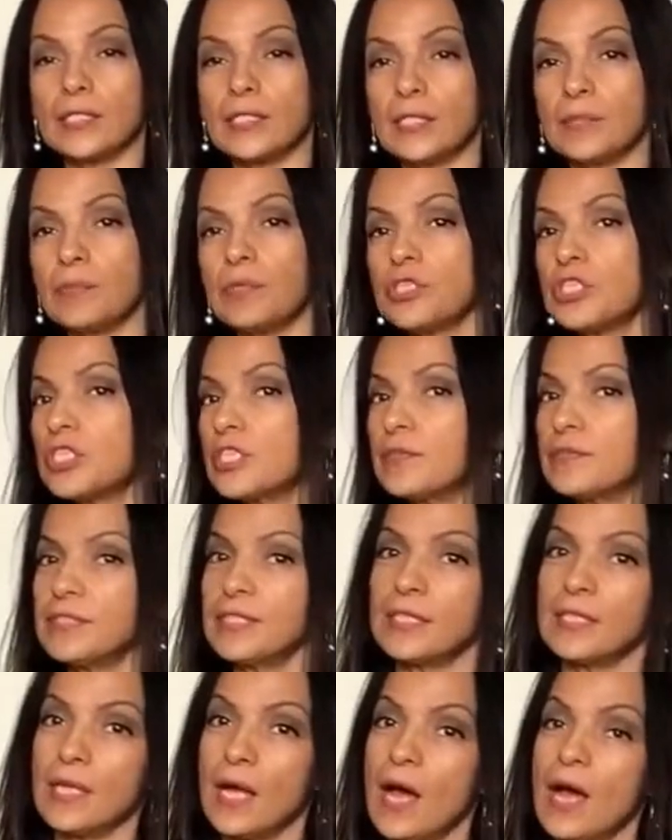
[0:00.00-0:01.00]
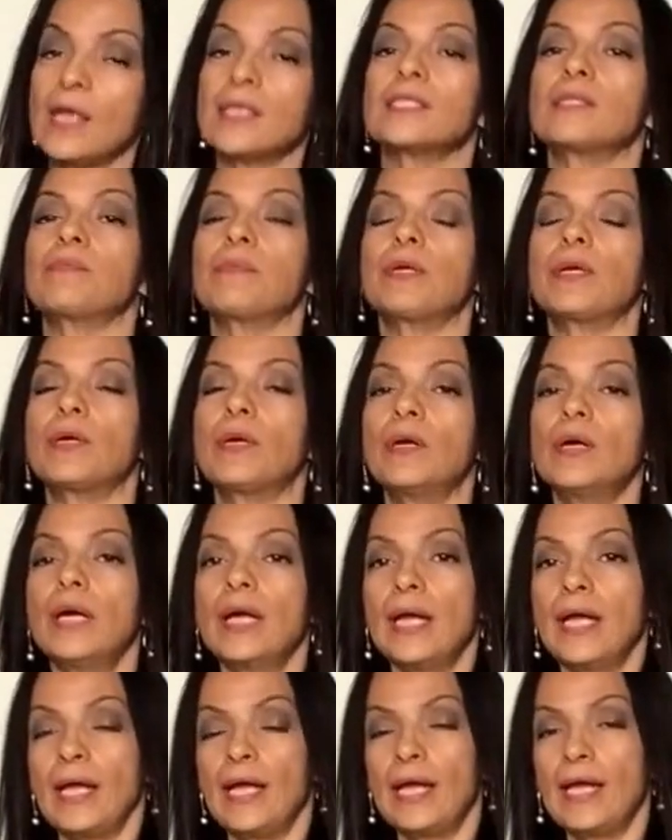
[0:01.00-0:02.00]
double shifts at the hospital,
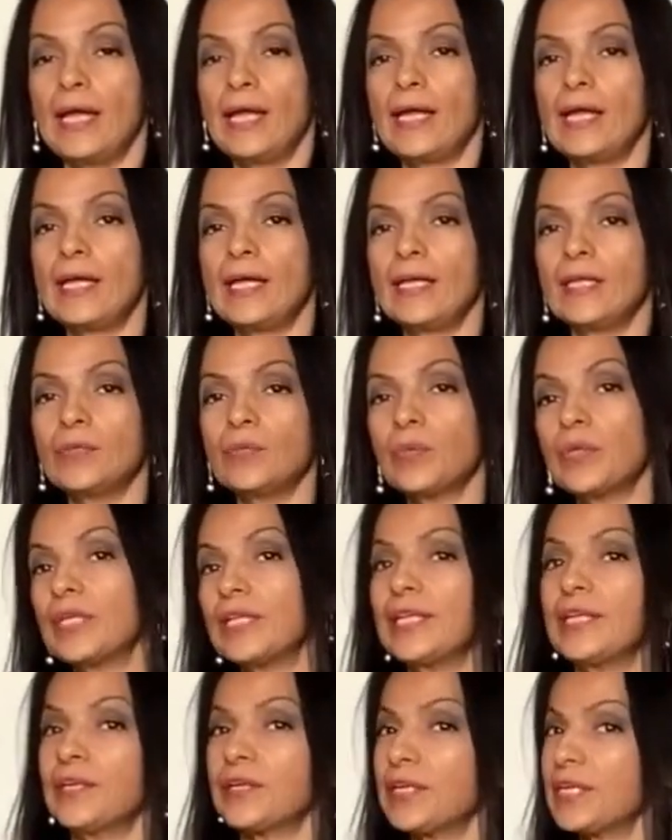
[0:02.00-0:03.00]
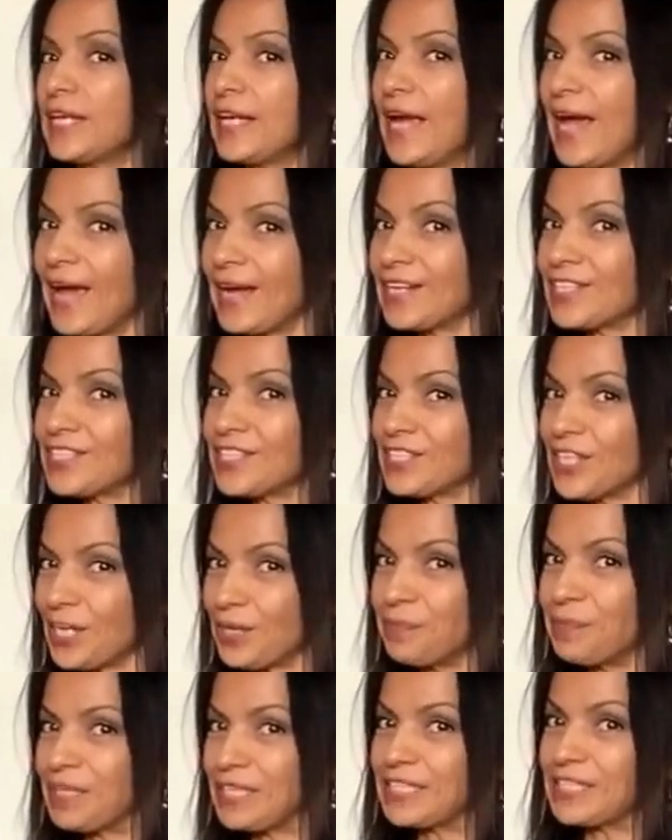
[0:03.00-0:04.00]
and we literally had a
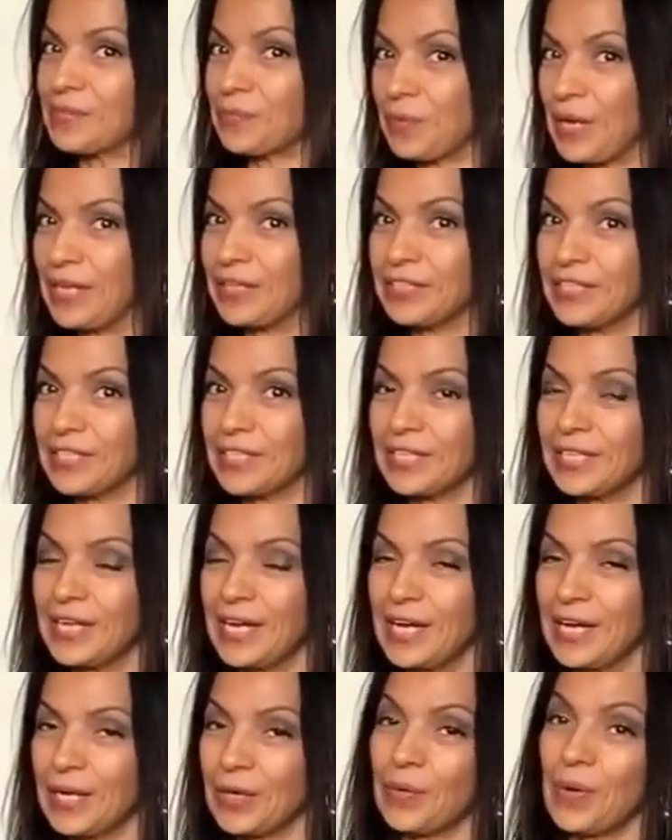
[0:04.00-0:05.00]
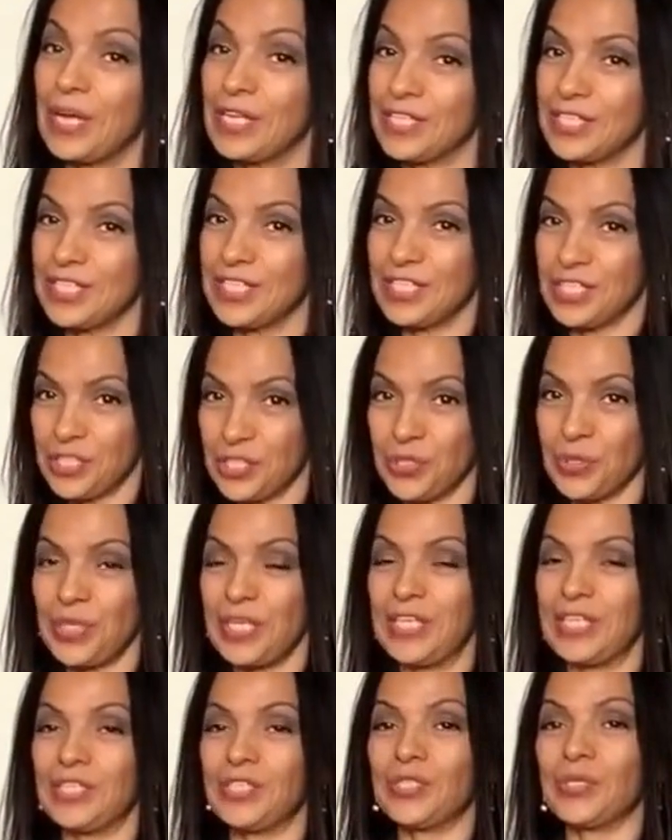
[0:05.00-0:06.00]
Starbucks across the
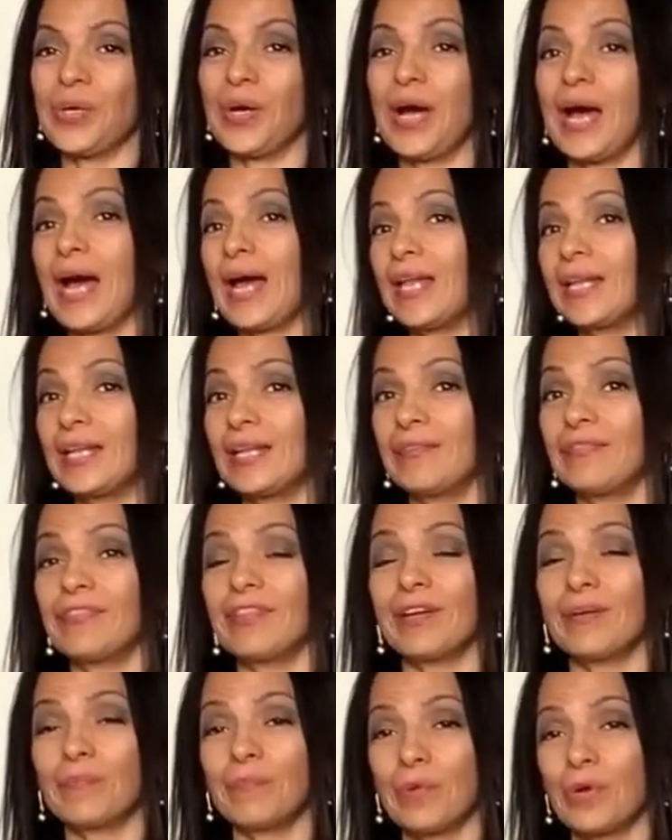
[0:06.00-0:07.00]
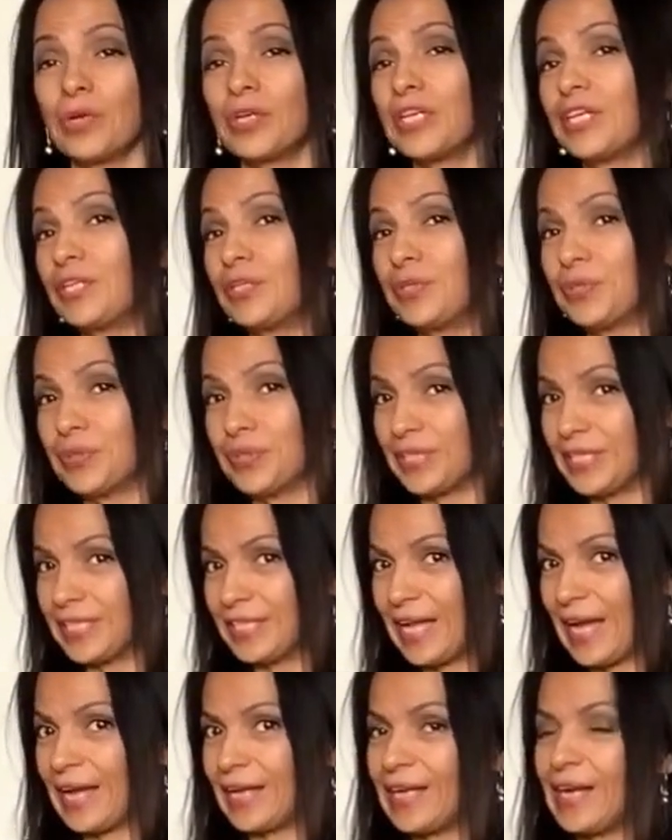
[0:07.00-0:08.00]
street. So I lived there morning, noon, and
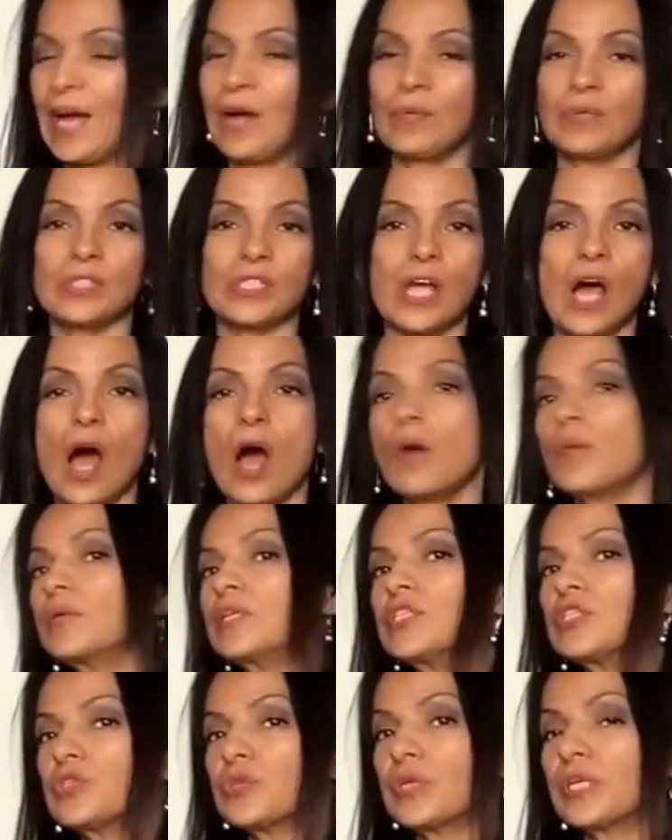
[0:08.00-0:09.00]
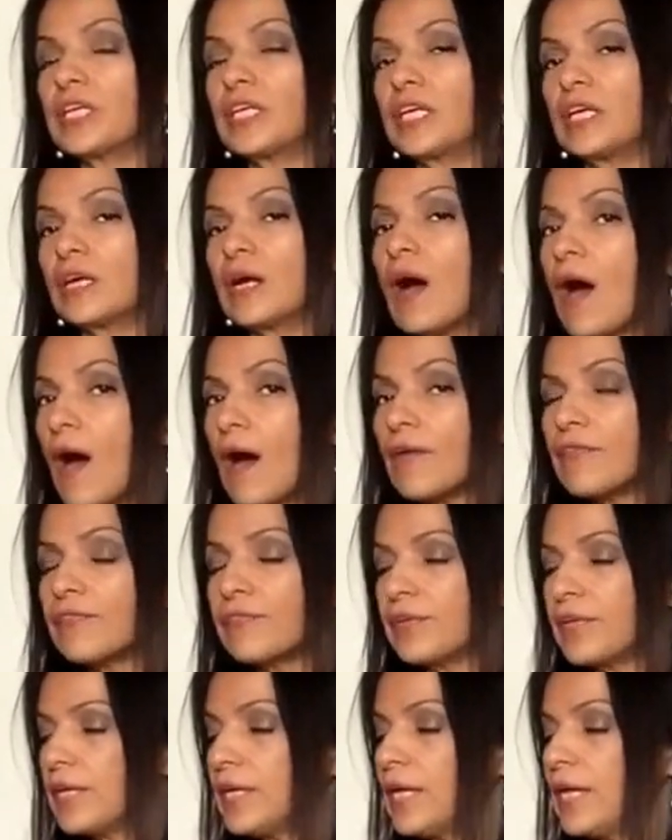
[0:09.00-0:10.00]
night. I was always drinking
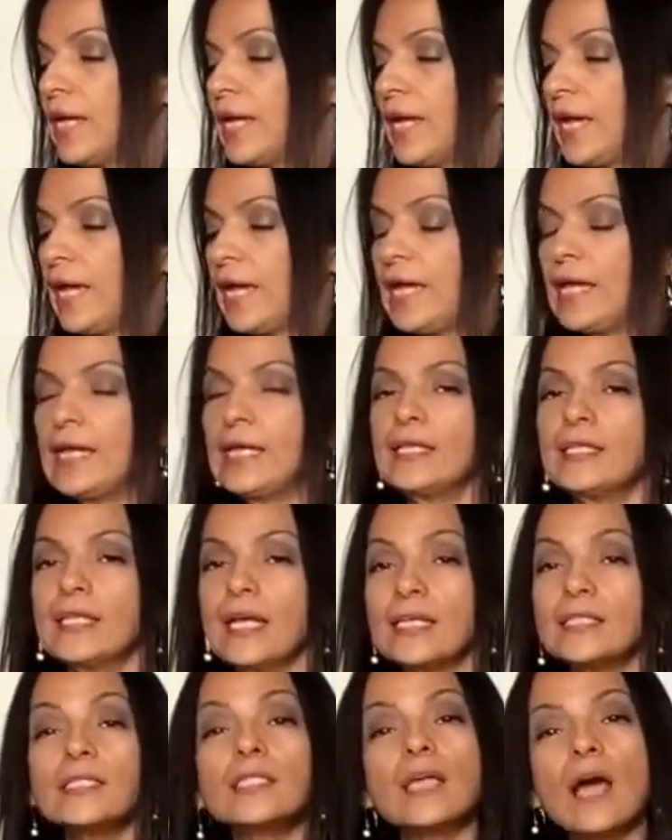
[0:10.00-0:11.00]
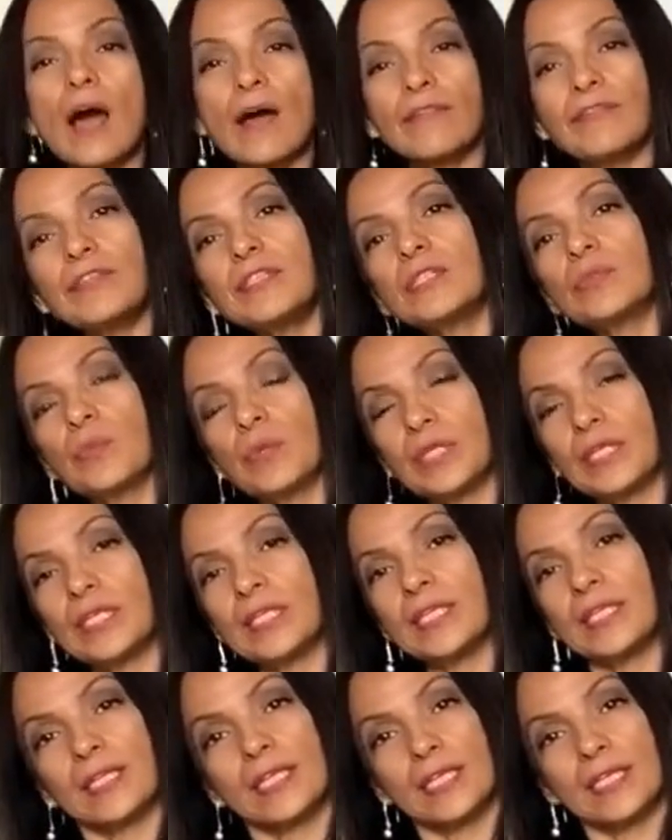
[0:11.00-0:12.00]
coffee. And coffee's one of
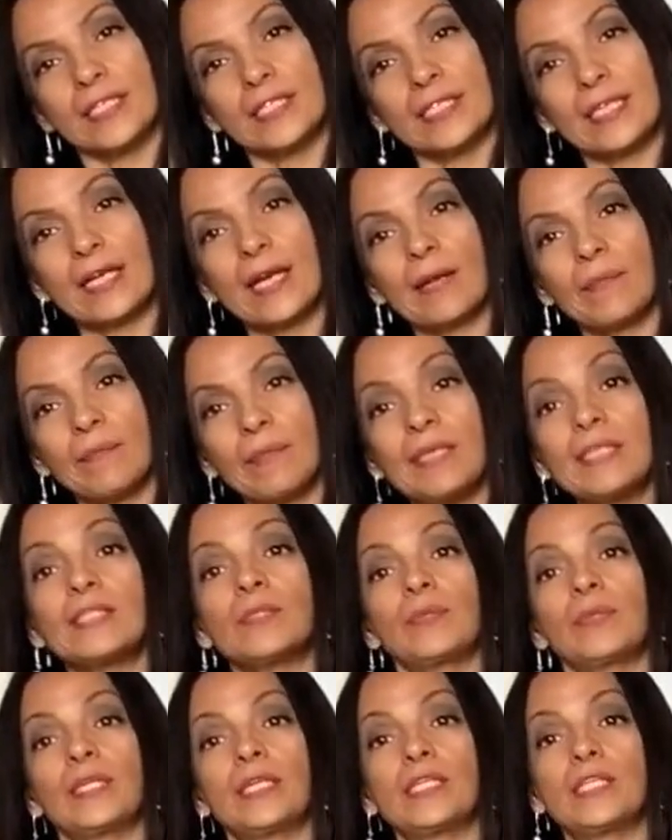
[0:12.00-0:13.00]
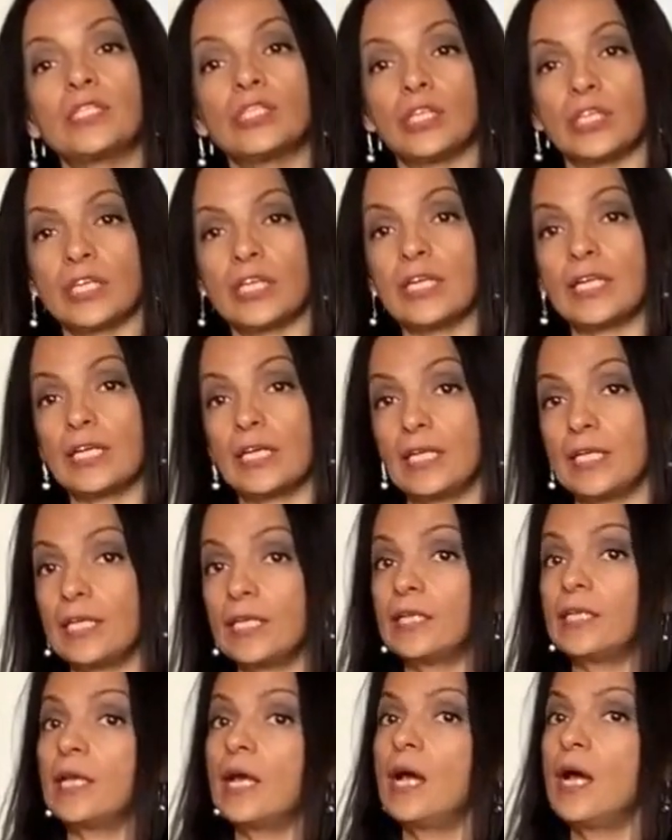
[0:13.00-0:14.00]
the things that I miss when I started
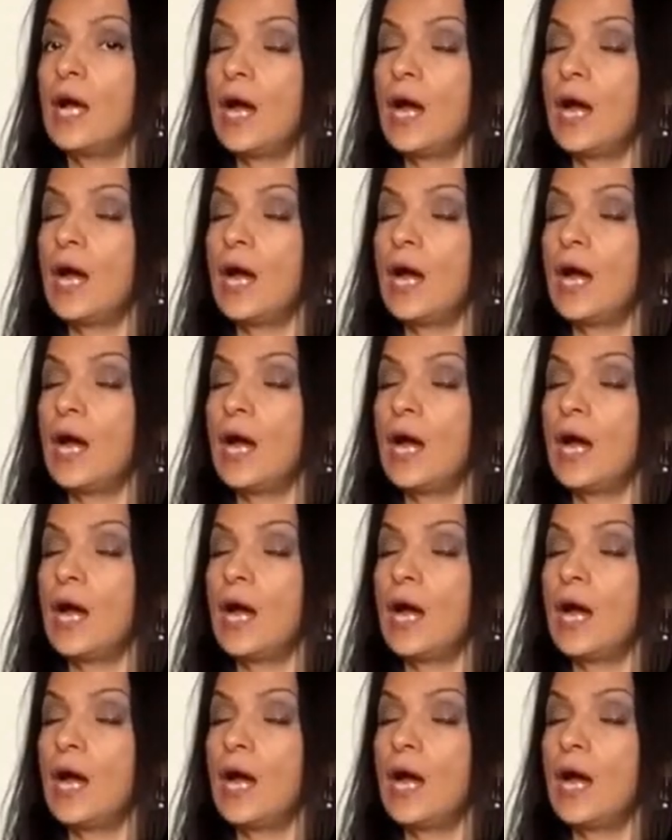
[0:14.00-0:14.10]
eating